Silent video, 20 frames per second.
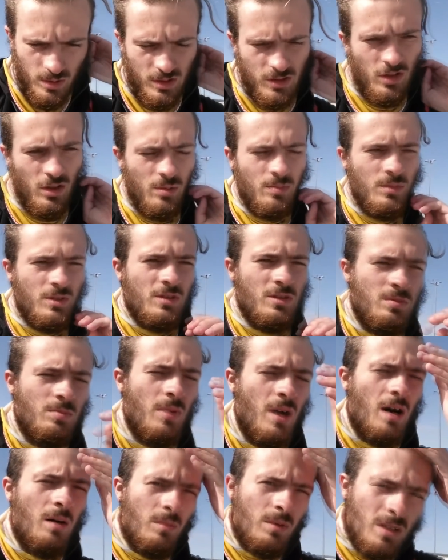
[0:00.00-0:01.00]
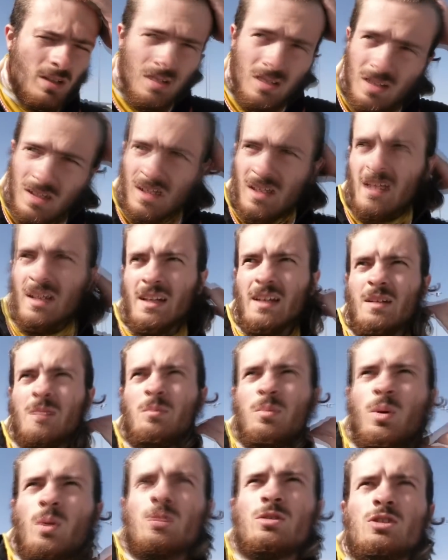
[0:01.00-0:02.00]
is Tom's mum,
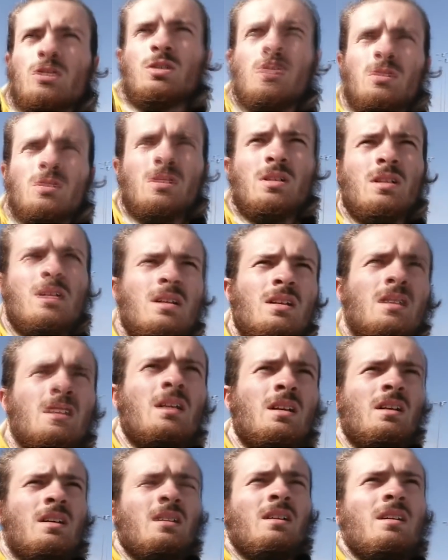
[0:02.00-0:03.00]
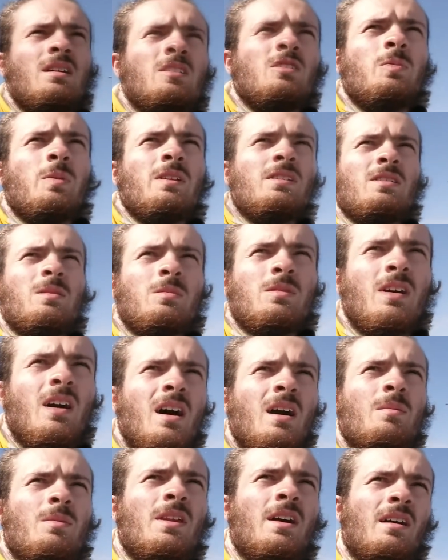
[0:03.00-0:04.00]
in Portugal and spent some
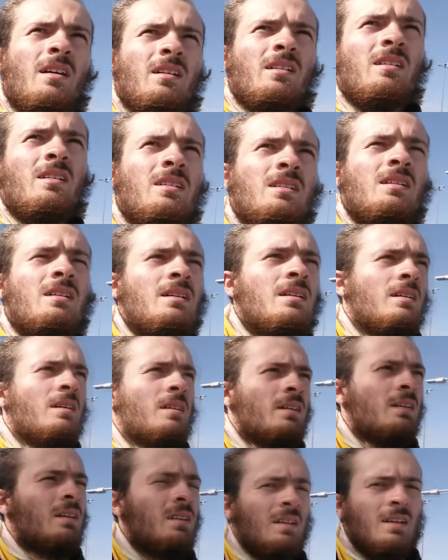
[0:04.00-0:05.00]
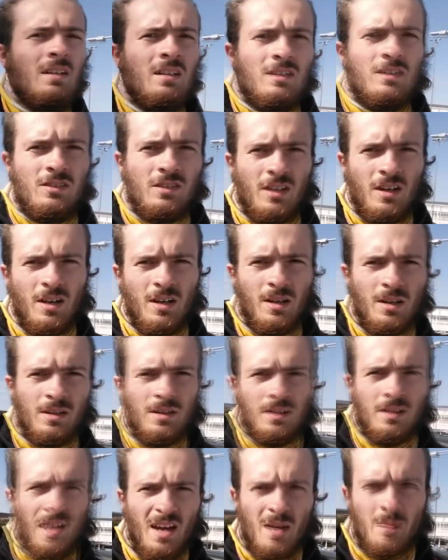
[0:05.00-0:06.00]
time there.
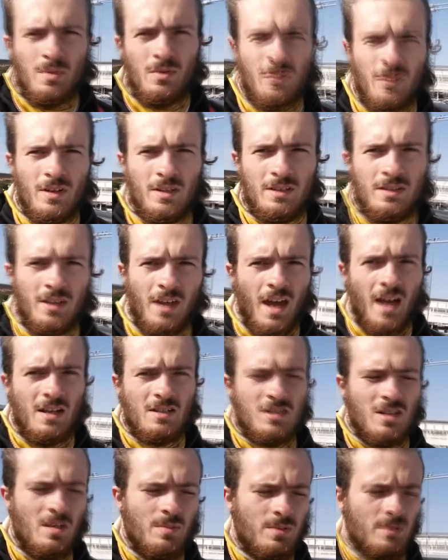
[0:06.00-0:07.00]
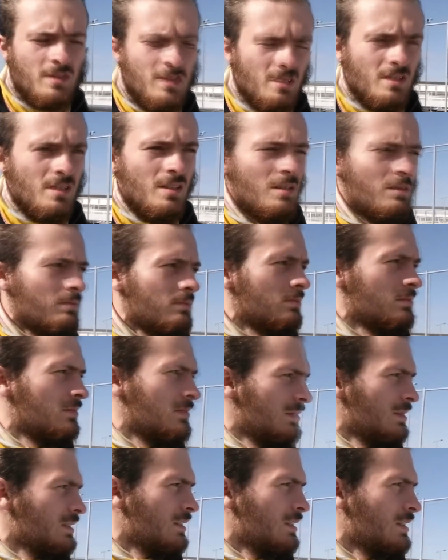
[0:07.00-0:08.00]
So yeah, it'd be fun to catch up and see
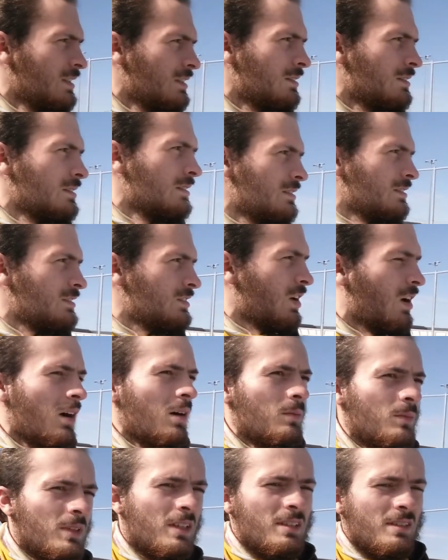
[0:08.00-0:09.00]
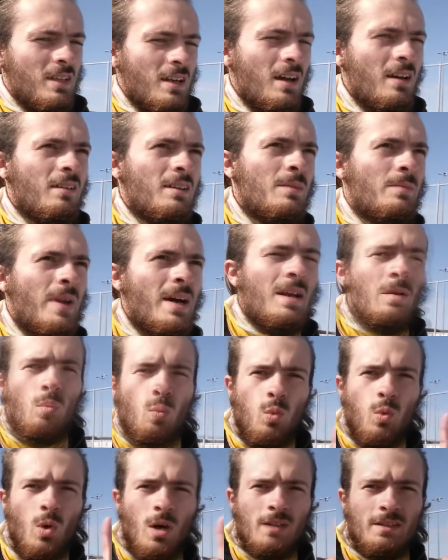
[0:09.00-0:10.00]
Tom because I only met
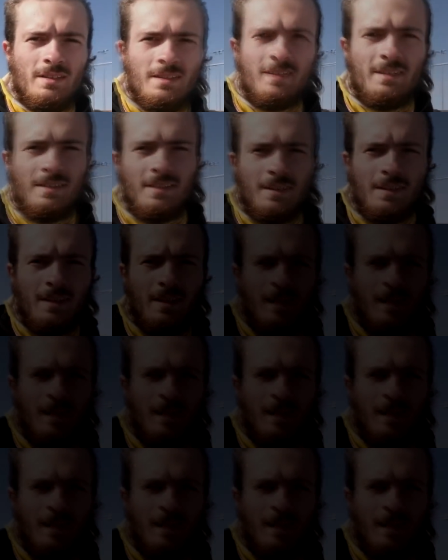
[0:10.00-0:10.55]
him once.